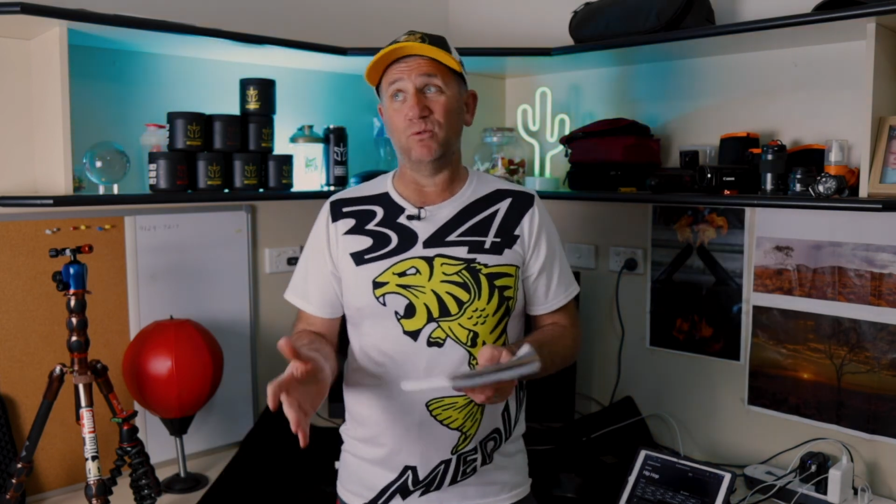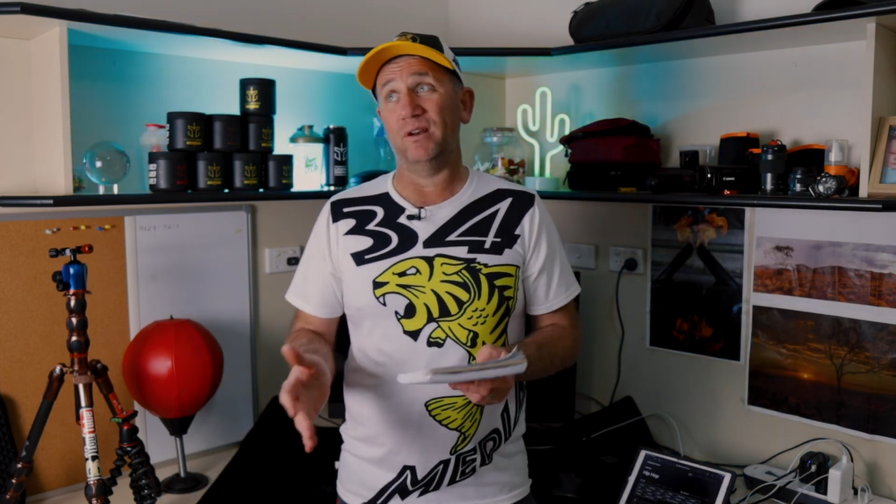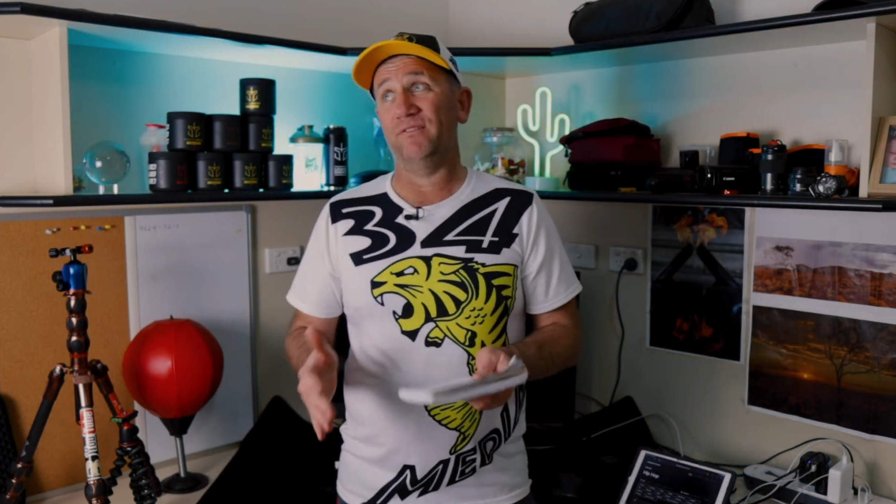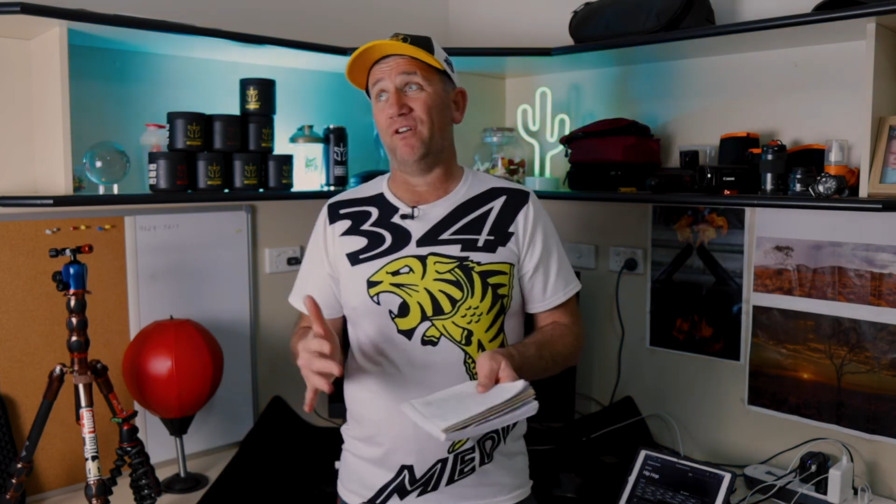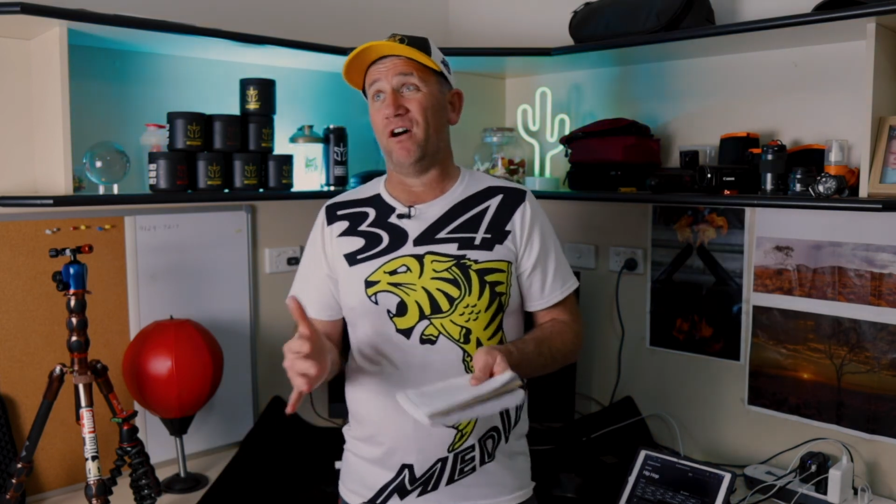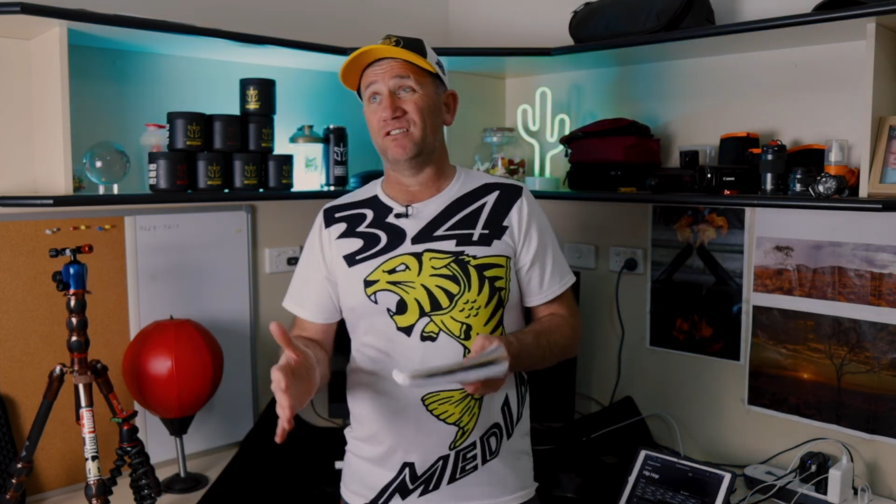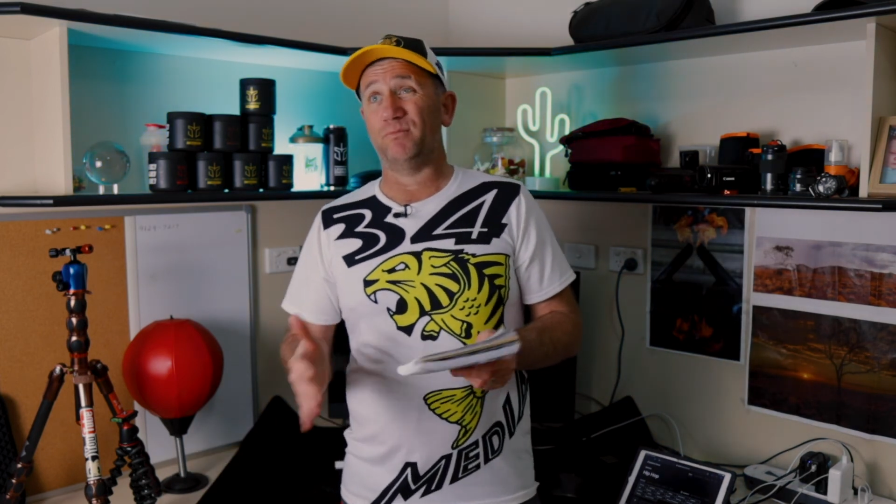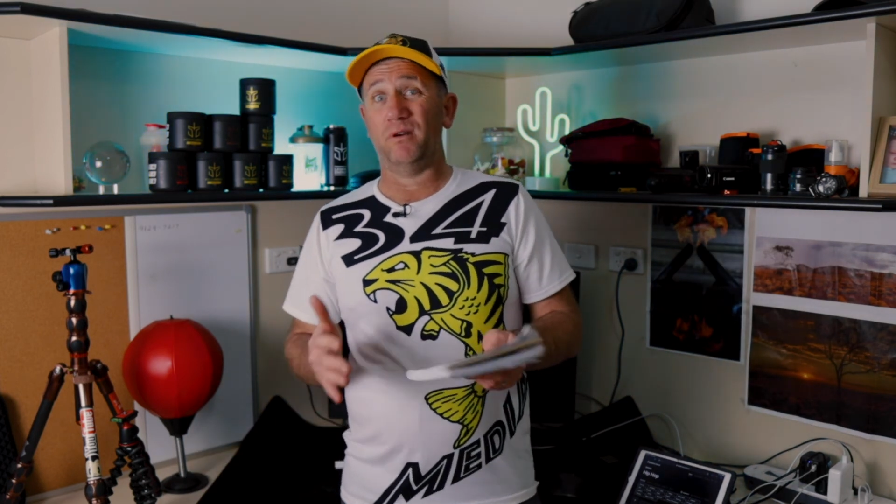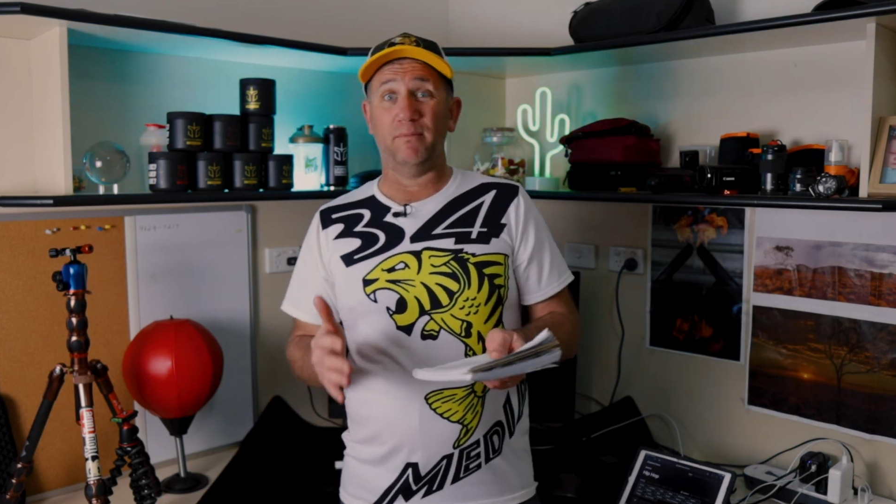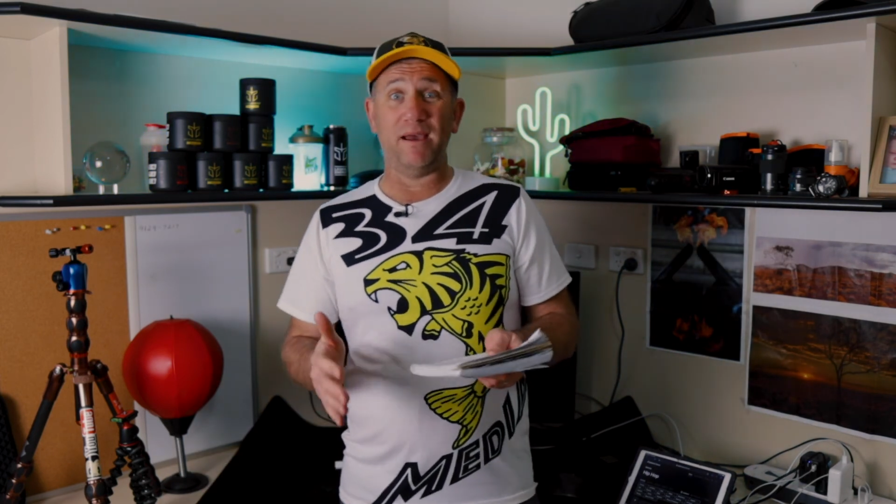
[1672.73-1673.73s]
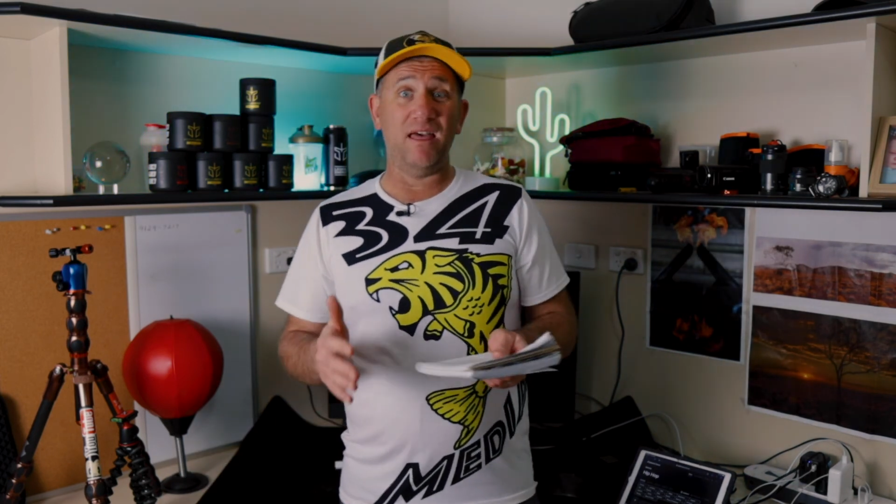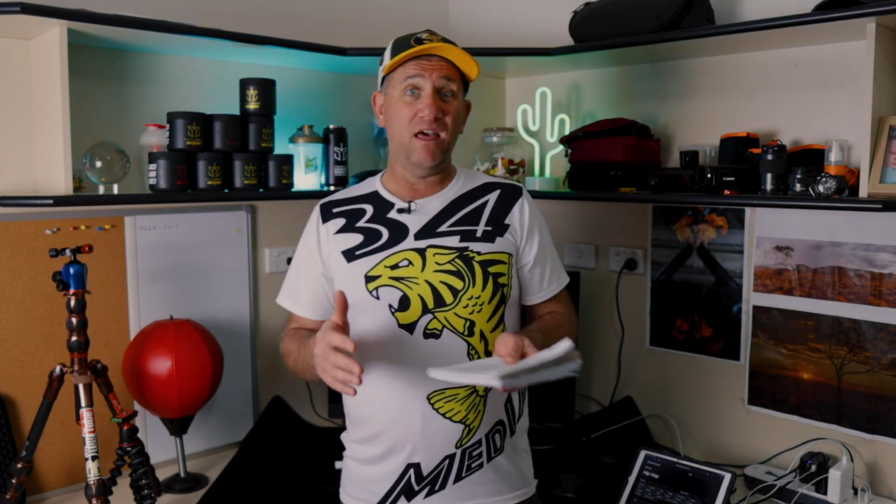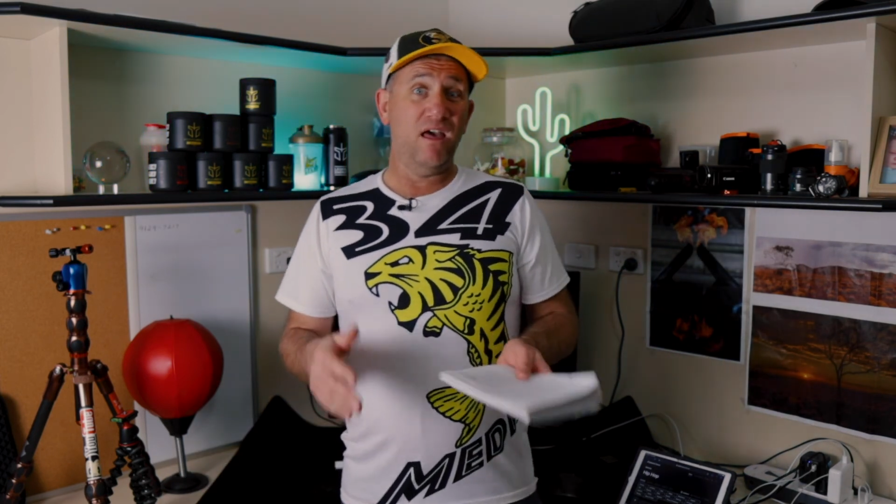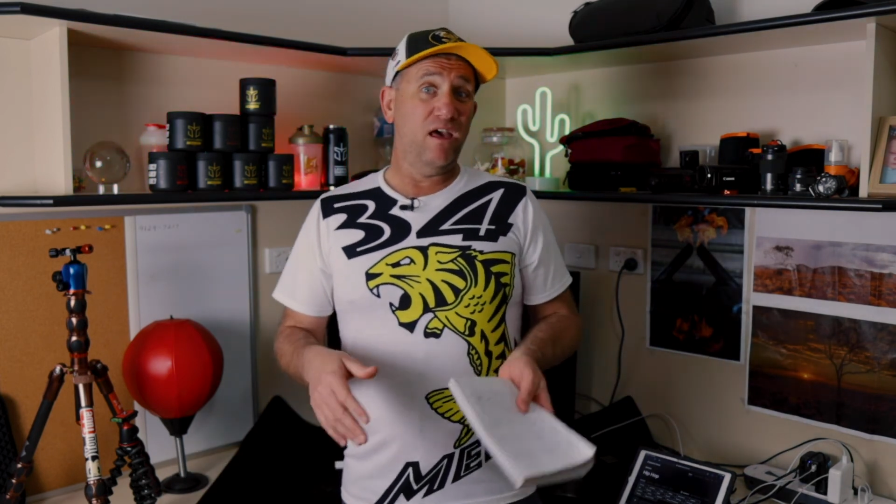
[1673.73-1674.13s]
25 is probably about